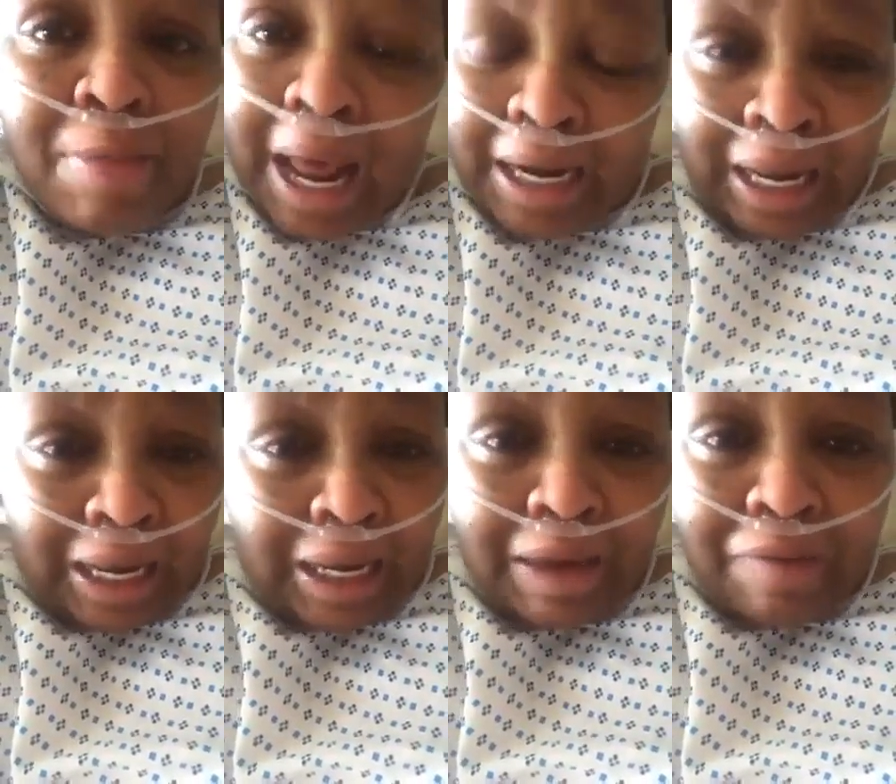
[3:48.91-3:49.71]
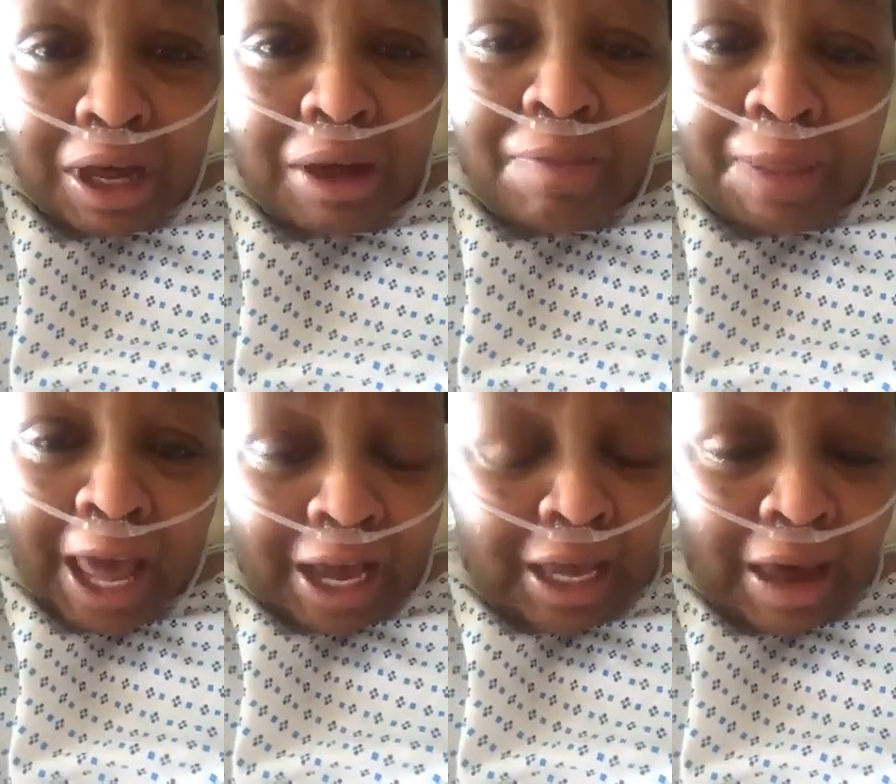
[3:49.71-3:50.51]
But I didn't give up.
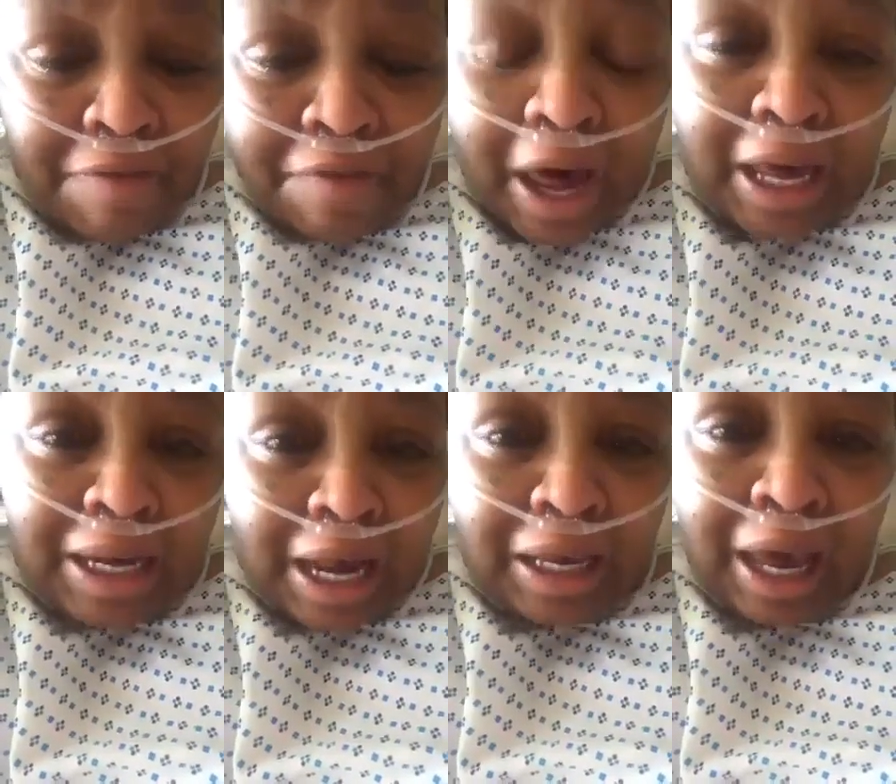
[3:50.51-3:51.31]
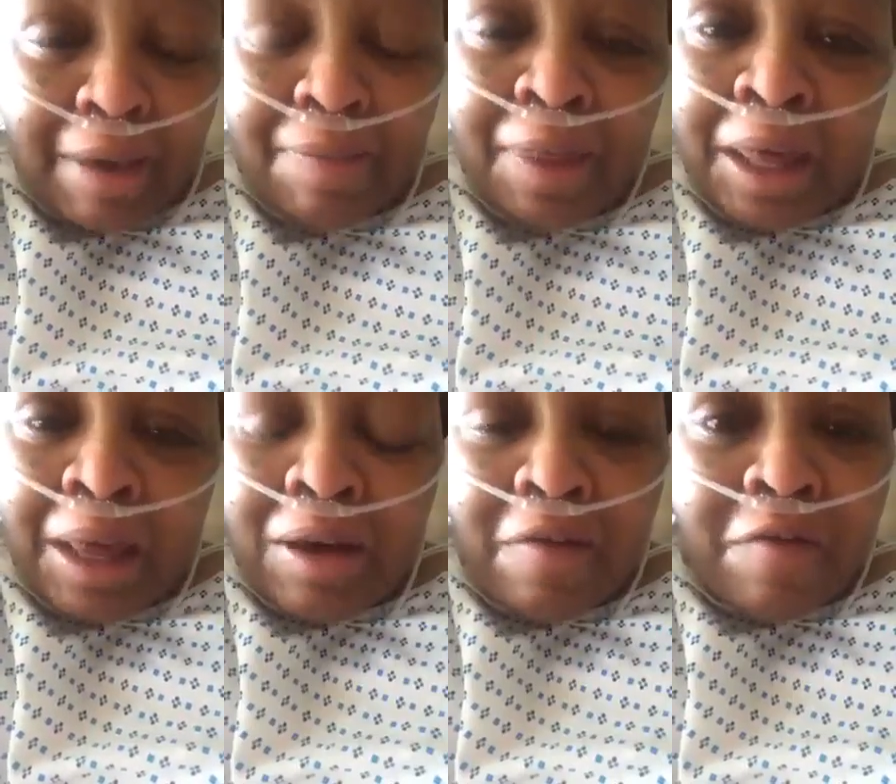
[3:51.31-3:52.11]
I kept fighting. I kept
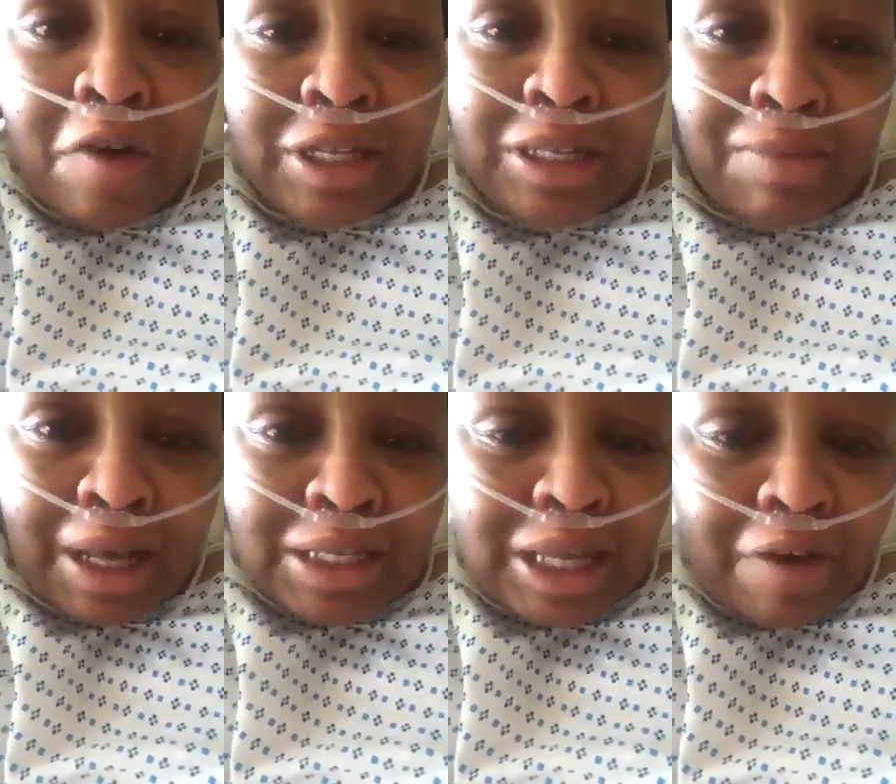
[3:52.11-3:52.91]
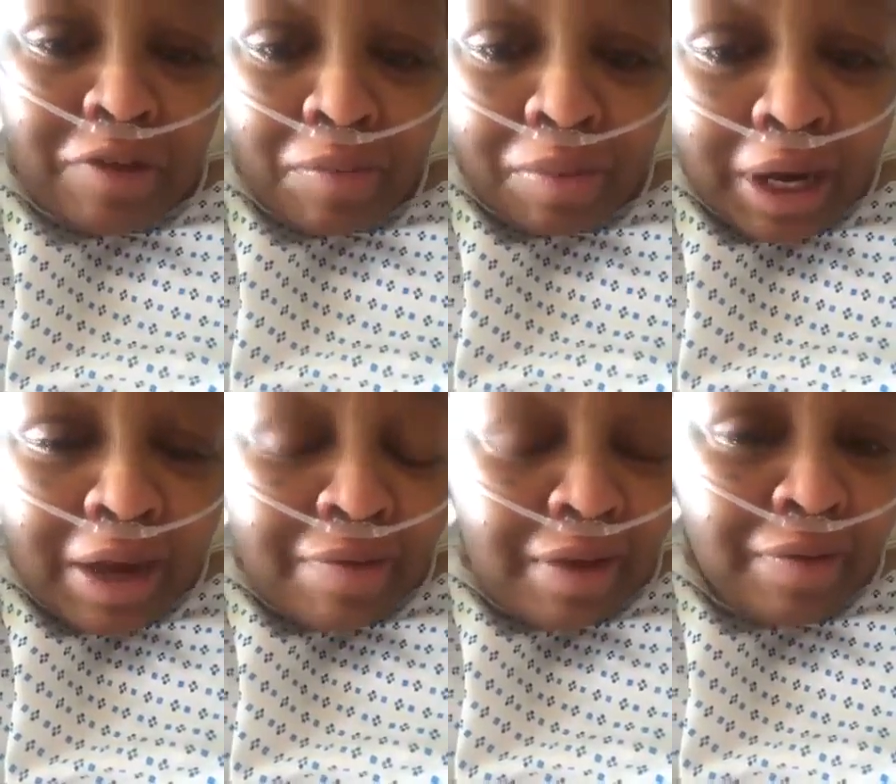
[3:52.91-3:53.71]
forcing myself to
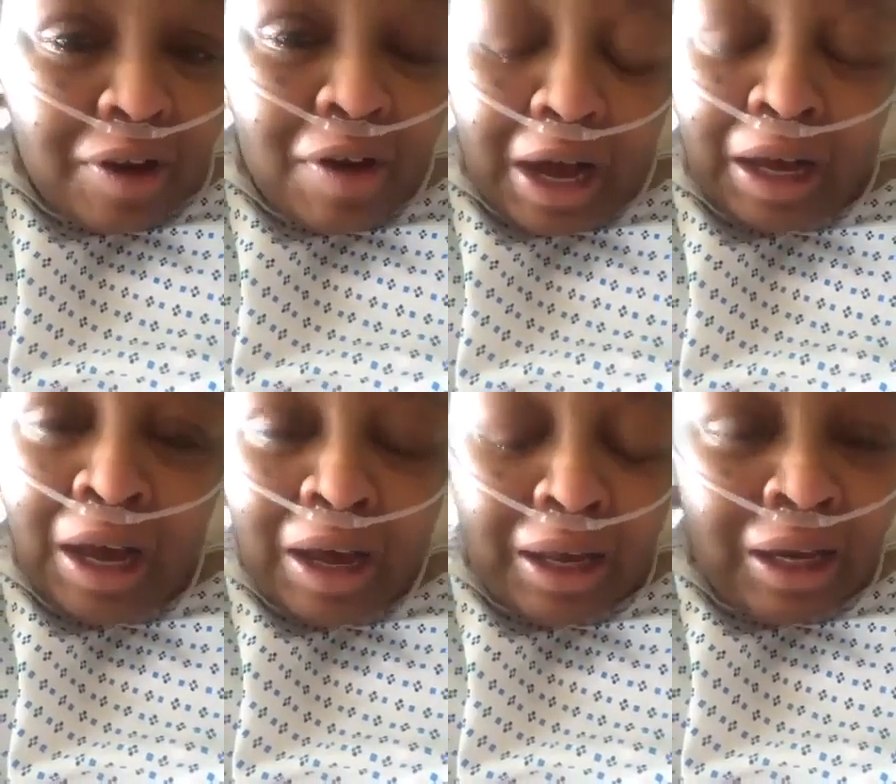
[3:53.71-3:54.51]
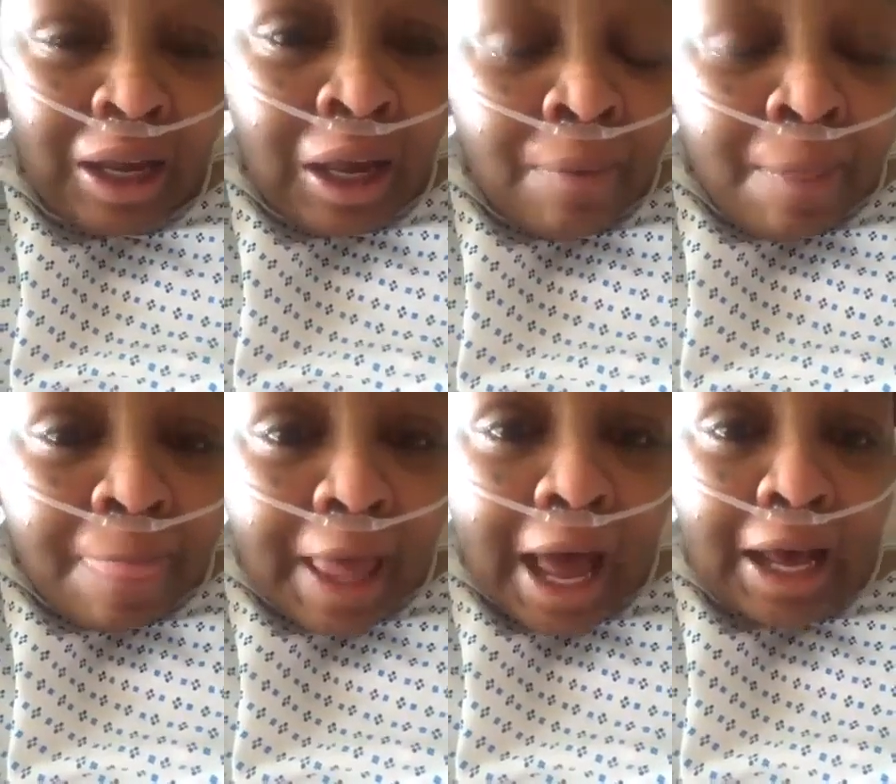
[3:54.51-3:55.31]
breathe, even though I couldn't.
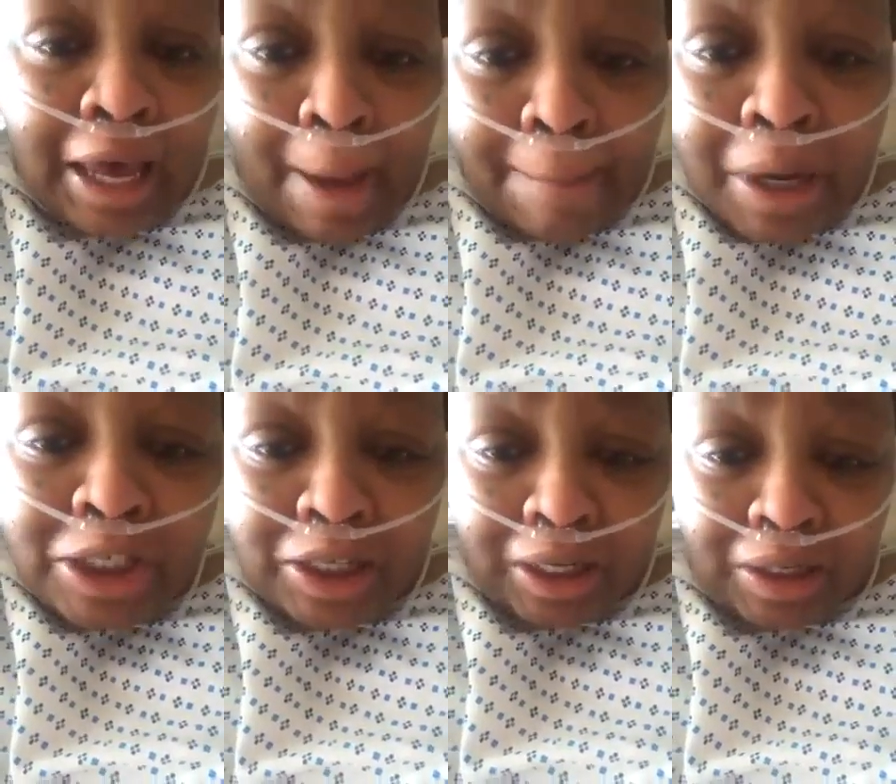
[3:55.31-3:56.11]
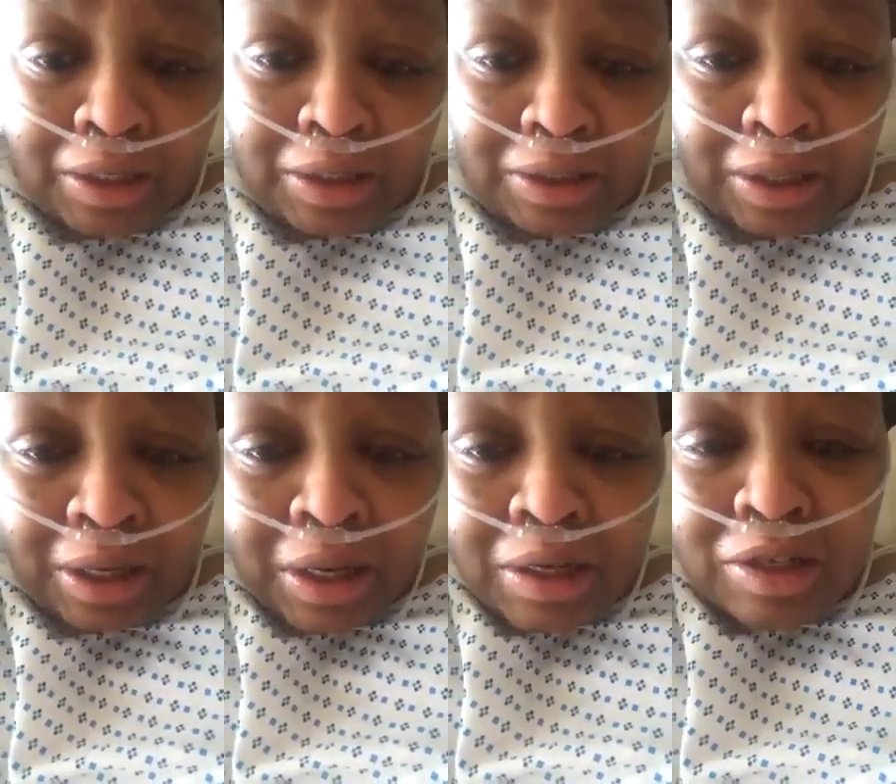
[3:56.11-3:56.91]
I kept pushing.
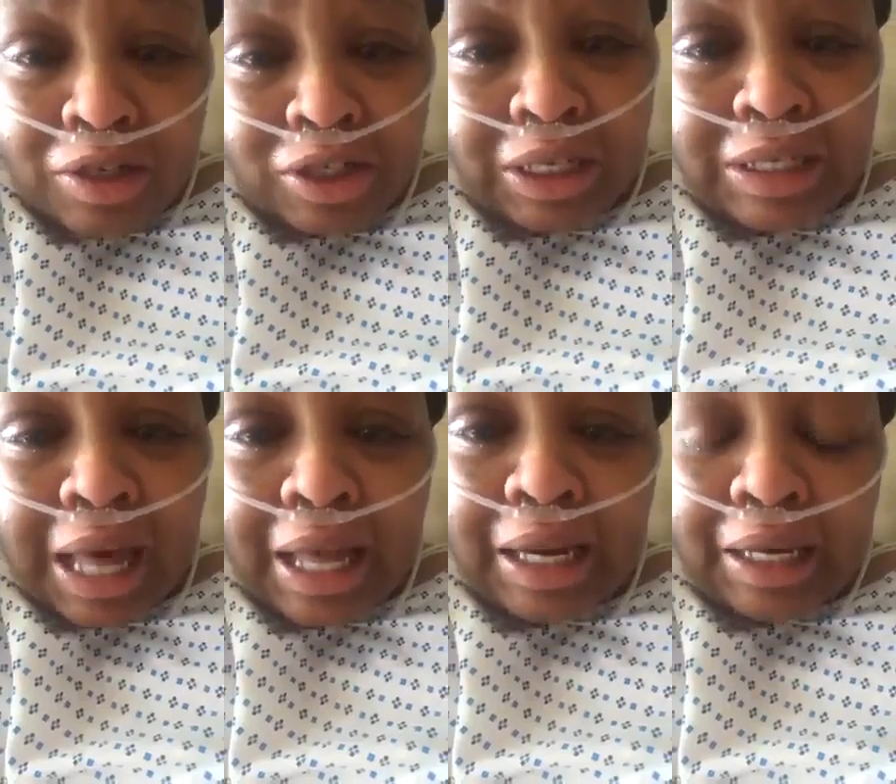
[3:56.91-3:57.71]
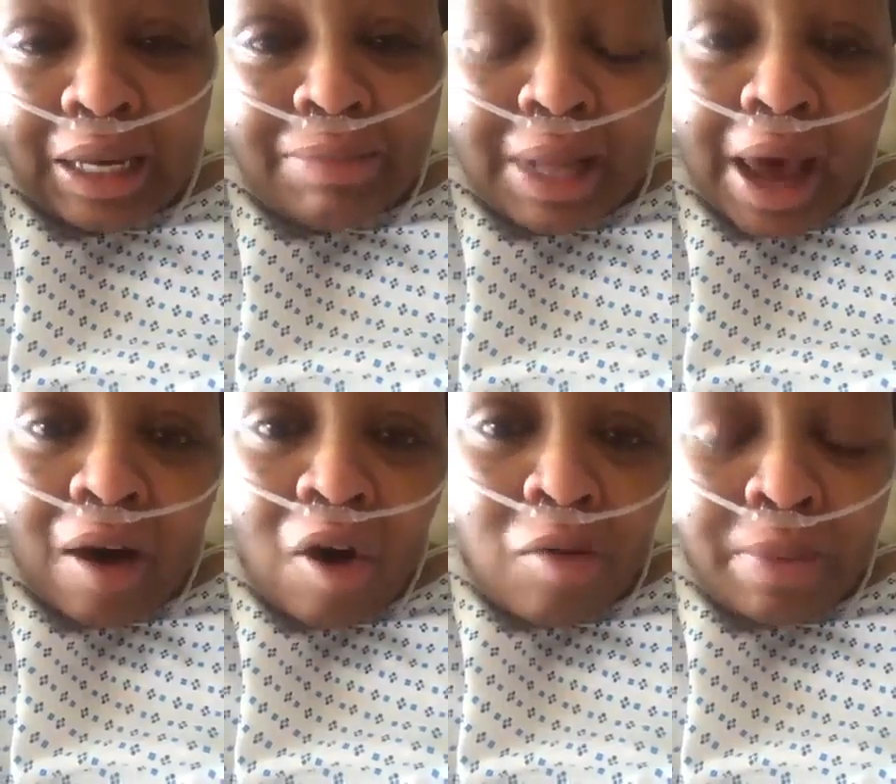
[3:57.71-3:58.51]
So you just got to keep
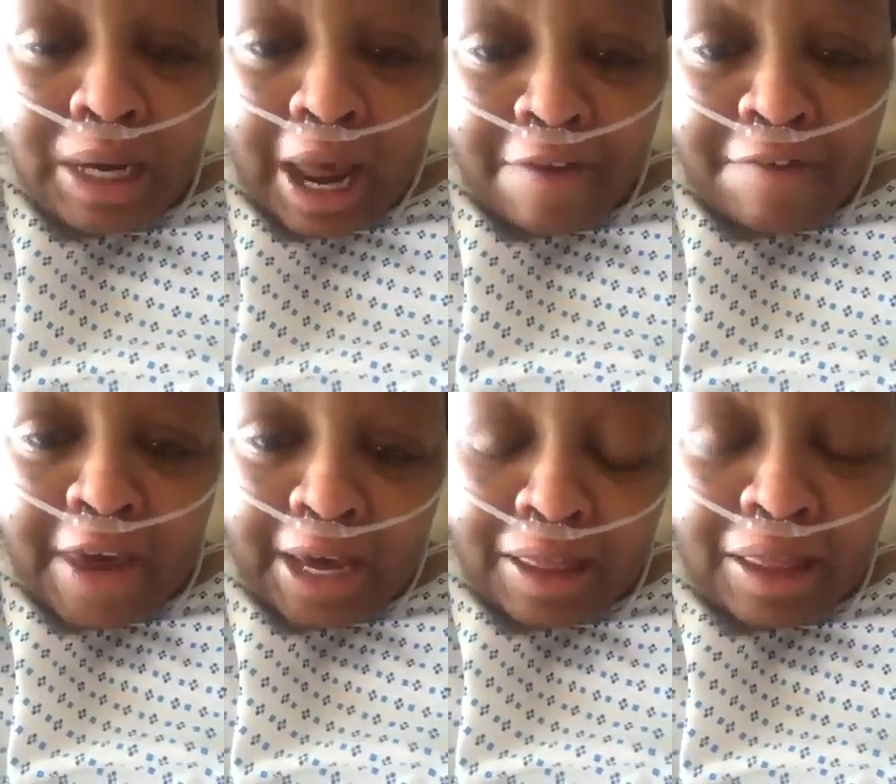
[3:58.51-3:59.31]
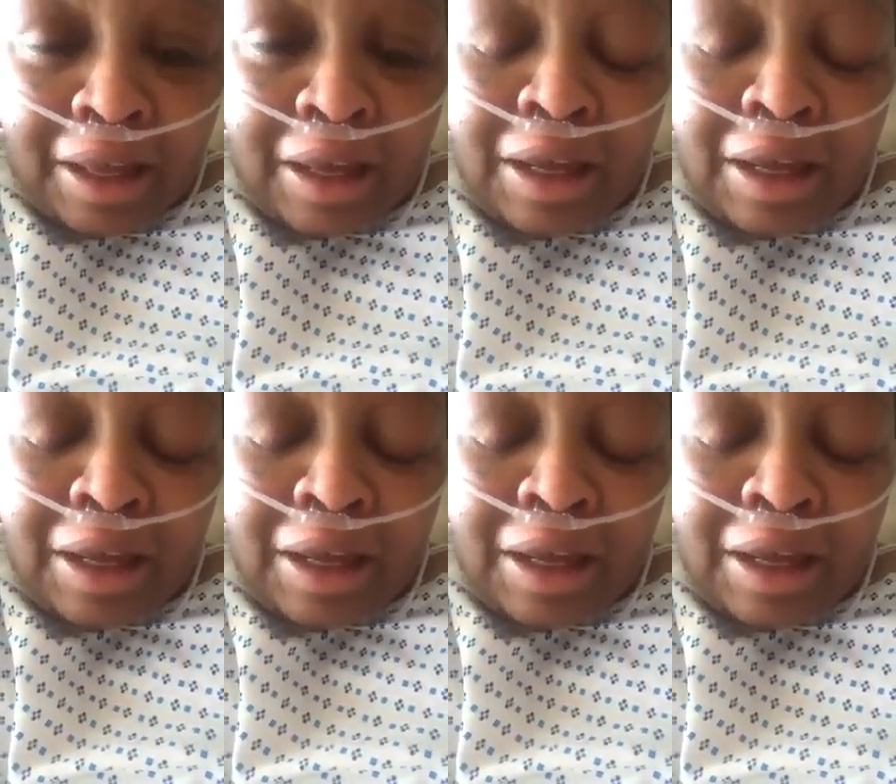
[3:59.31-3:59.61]
that hope and that faith.